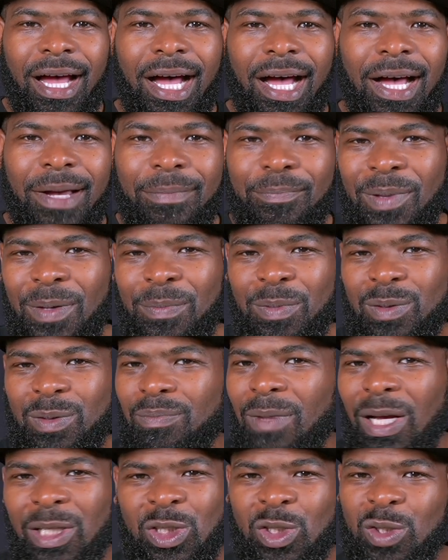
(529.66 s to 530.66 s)
people's
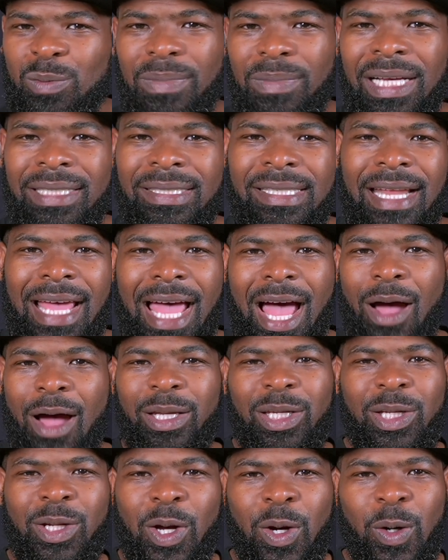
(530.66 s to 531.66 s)
muscles busting out.
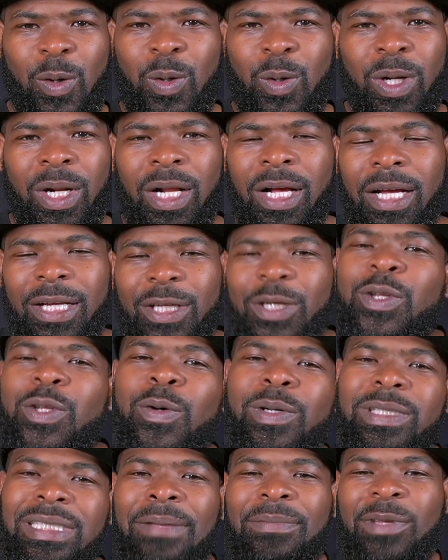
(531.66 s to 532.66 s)
You're doing
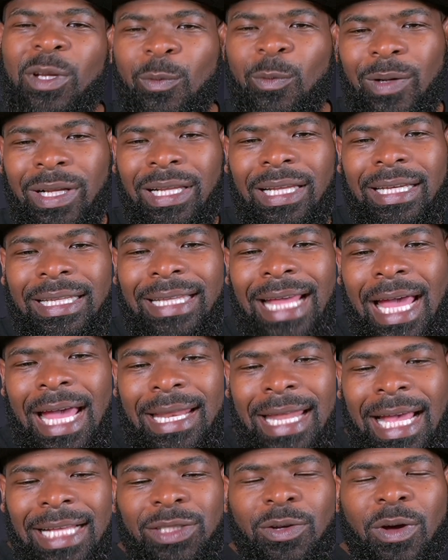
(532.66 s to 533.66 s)
something really
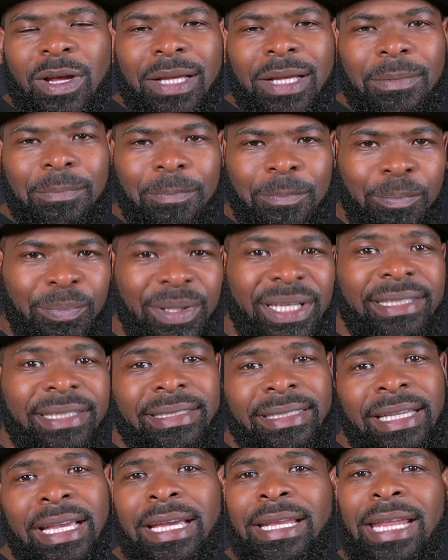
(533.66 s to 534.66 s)
that's going to be
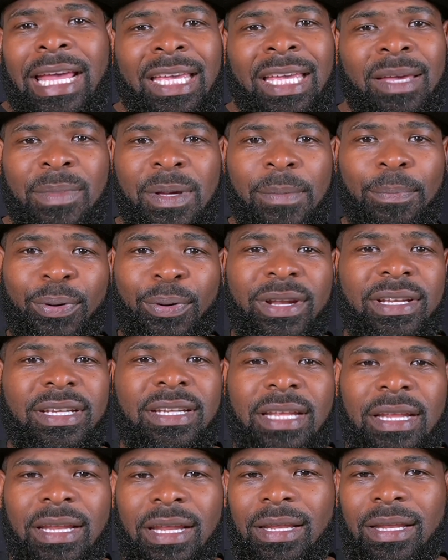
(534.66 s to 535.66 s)
seen, that could be printed
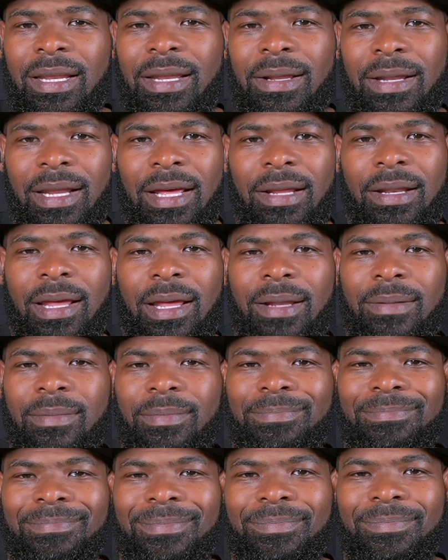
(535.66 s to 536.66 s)
in
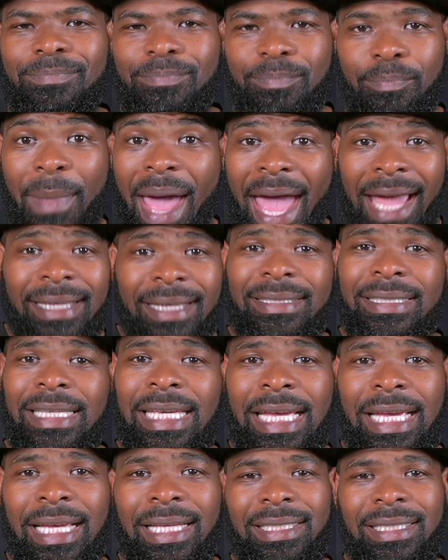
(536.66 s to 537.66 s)

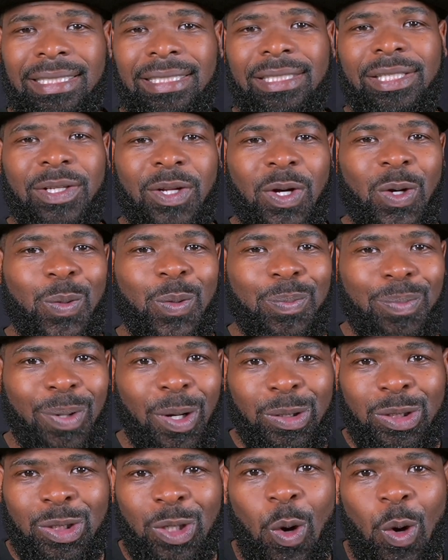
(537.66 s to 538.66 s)
magazines,
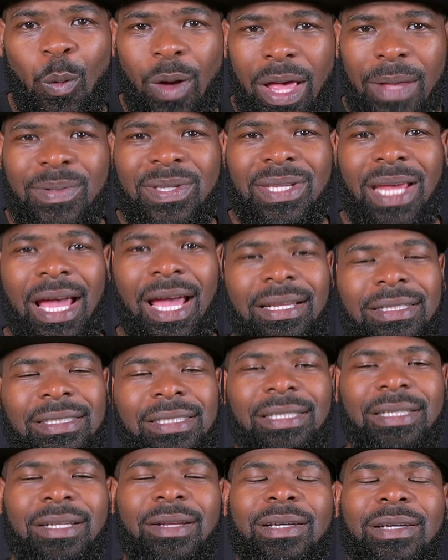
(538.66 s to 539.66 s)
posted on websites.
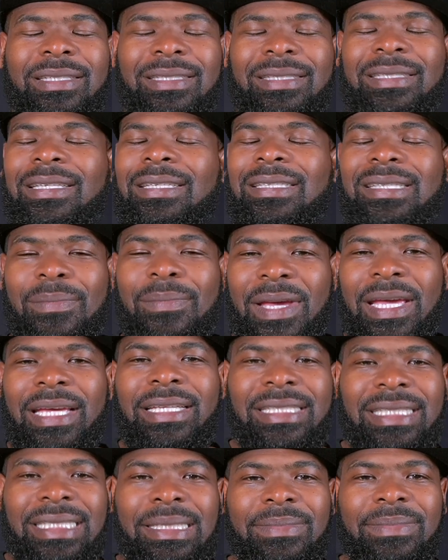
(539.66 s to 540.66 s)
To me, it
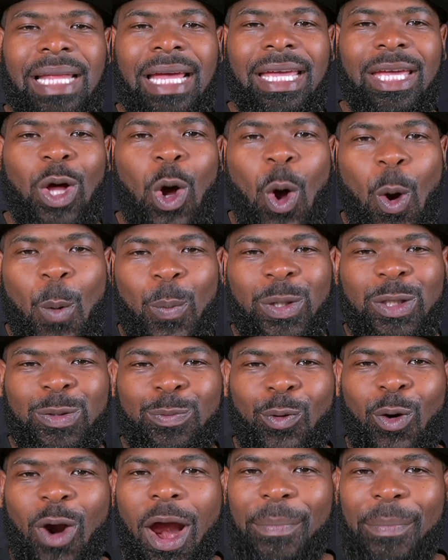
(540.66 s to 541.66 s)
just seems like it opens
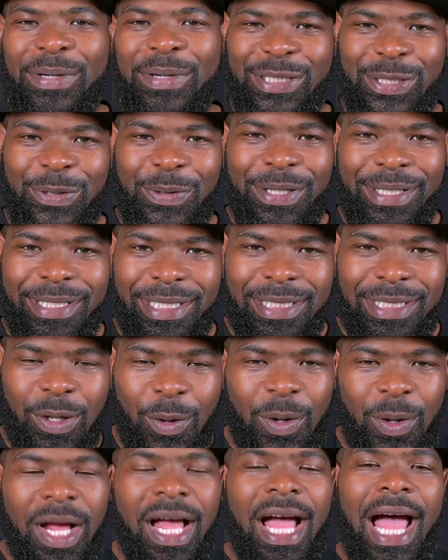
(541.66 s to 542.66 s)
more opportunities. So
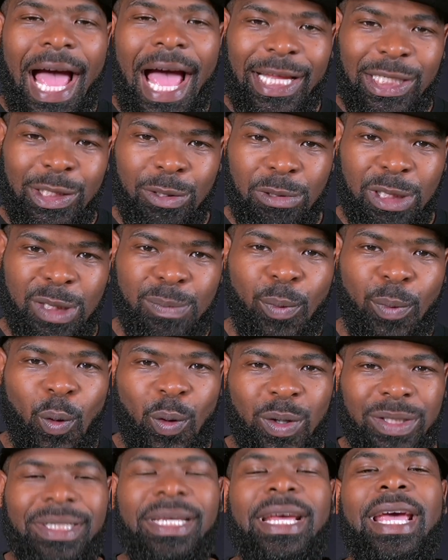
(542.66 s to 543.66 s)
I enjoy
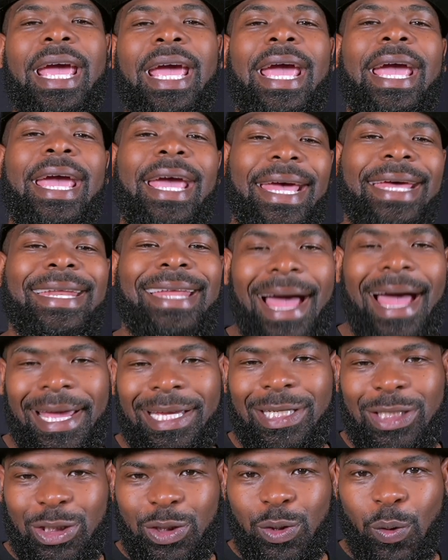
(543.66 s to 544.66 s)
sports, and I
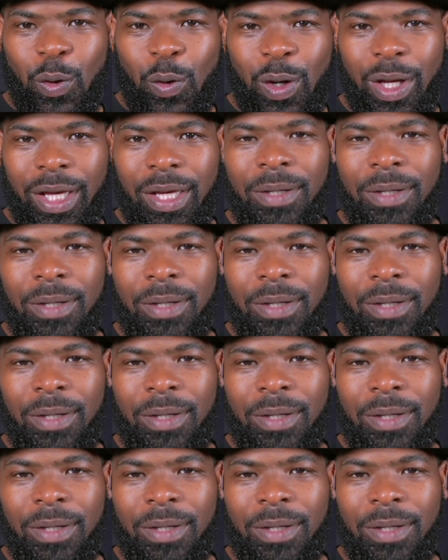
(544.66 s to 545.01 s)
enjoy,